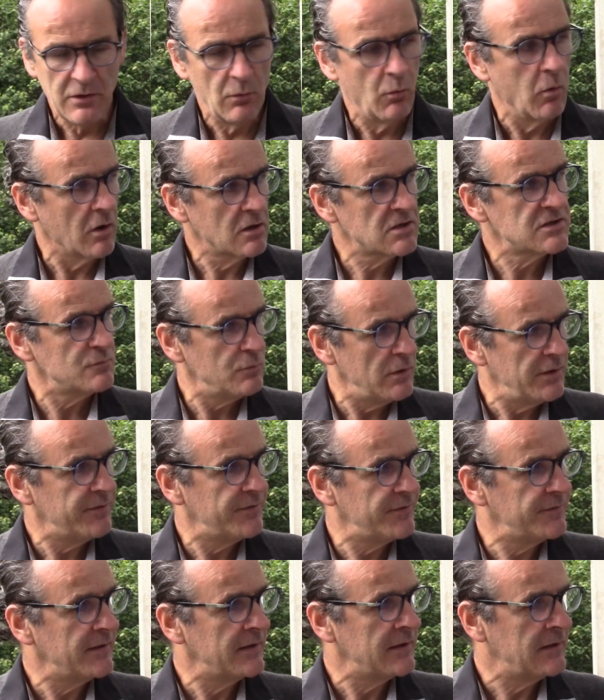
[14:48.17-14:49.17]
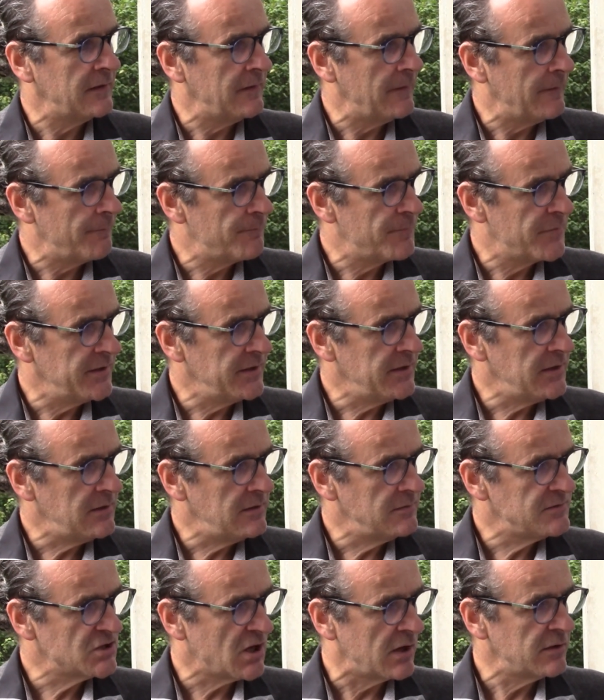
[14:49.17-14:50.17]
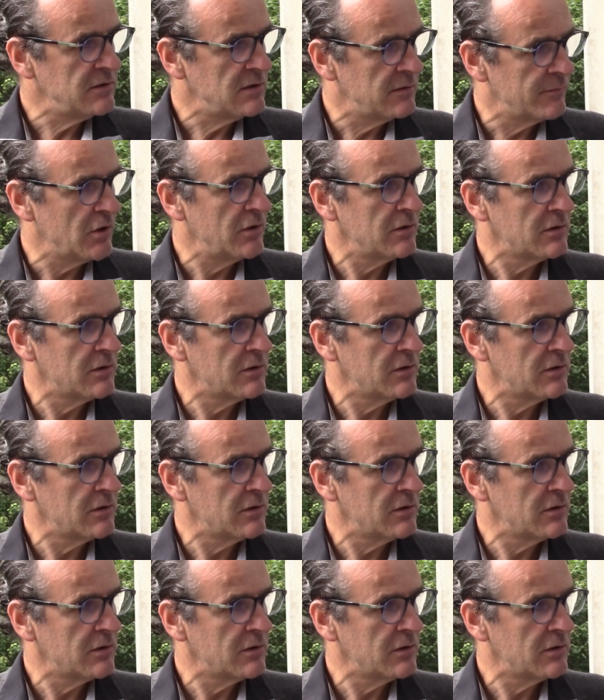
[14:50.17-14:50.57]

we worked with uh, the Daithí